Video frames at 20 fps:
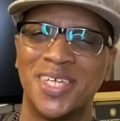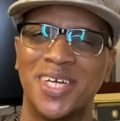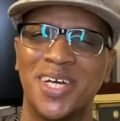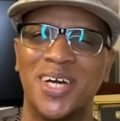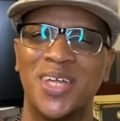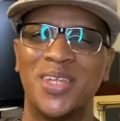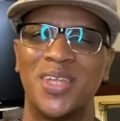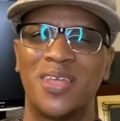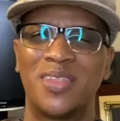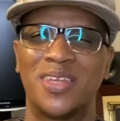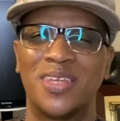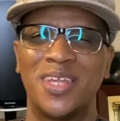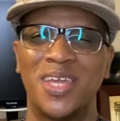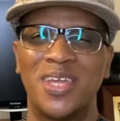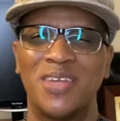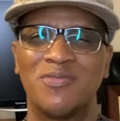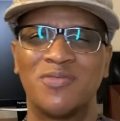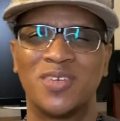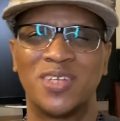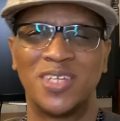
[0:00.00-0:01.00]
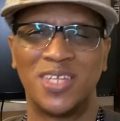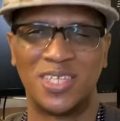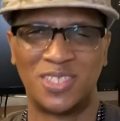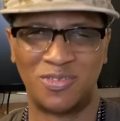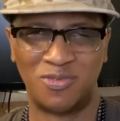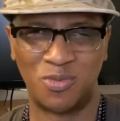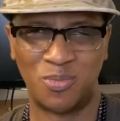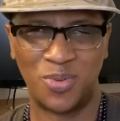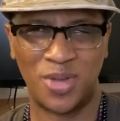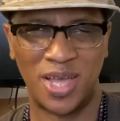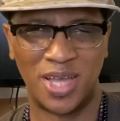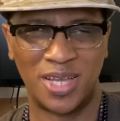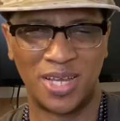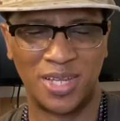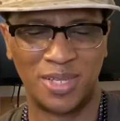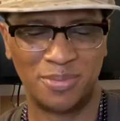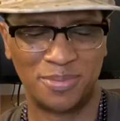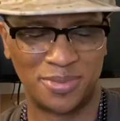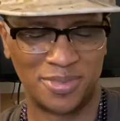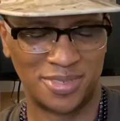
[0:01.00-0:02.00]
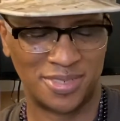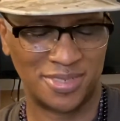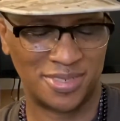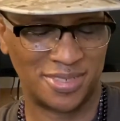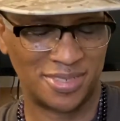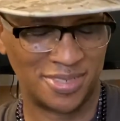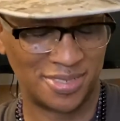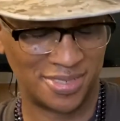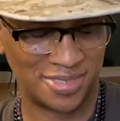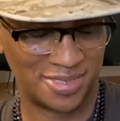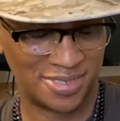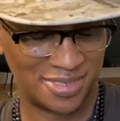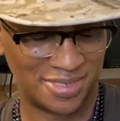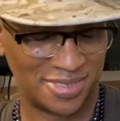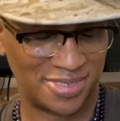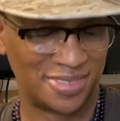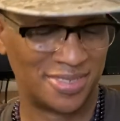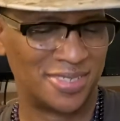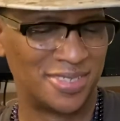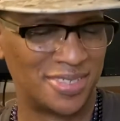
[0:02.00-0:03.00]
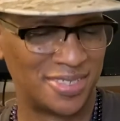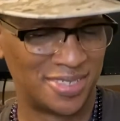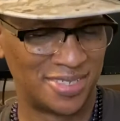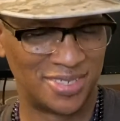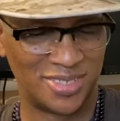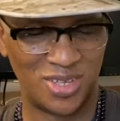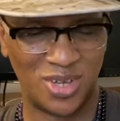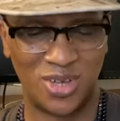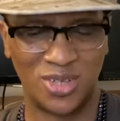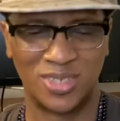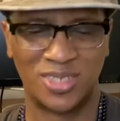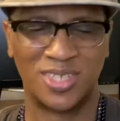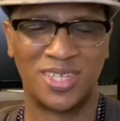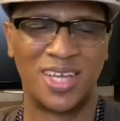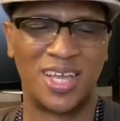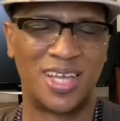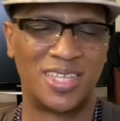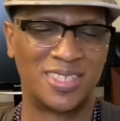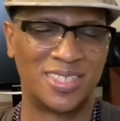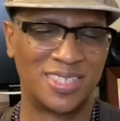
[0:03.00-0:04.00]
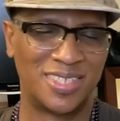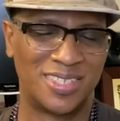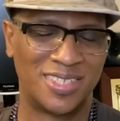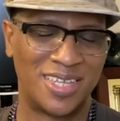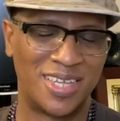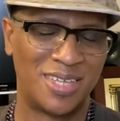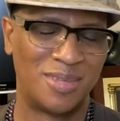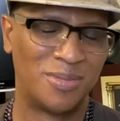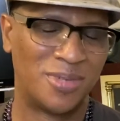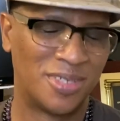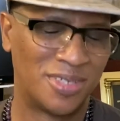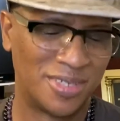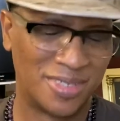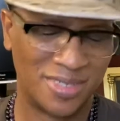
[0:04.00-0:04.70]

Another day from the death of Apocalypse. Dogs of God's Entertainment.